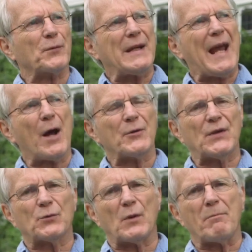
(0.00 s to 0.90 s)
three
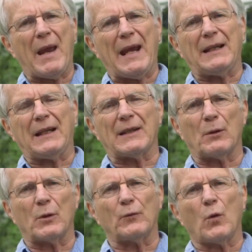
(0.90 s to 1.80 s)
houses remaining
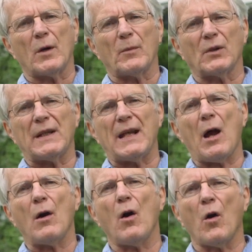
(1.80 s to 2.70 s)
that were formerly
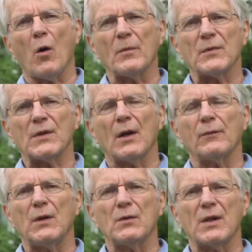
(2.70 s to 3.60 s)
homes
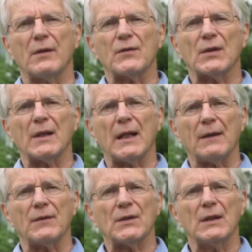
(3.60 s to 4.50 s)
of fugitive
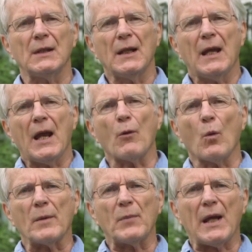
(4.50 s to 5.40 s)
slaves, and the
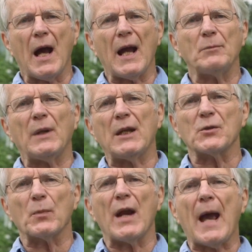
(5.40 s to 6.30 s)
one behind me
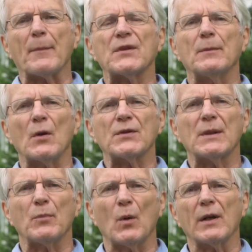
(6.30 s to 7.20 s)
is perhaps the most
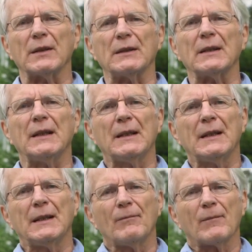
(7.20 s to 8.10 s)
important.
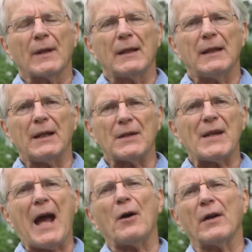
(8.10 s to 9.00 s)
It is
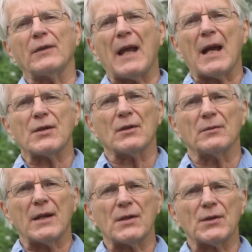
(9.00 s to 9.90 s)
now on the National
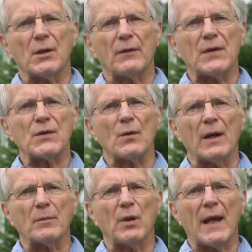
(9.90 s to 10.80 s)
Register of
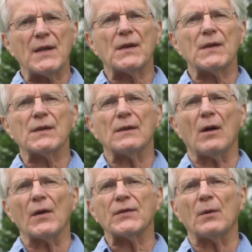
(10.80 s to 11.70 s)
Historic Places,
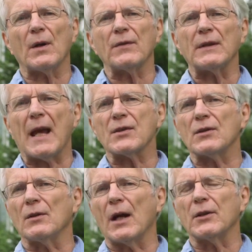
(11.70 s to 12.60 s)
also on the
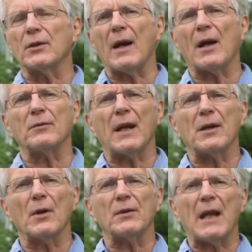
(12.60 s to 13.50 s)
National Underground
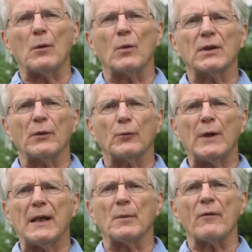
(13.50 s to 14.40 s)
Railroad Network to
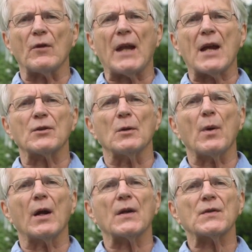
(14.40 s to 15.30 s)
Freedom of the National
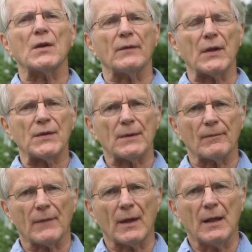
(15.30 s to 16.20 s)
Park Service.
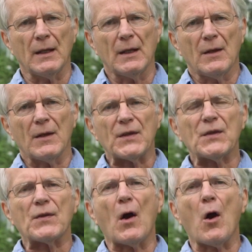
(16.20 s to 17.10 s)
This
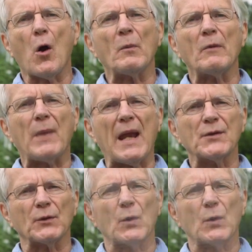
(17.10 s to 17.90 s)
is the home of Basil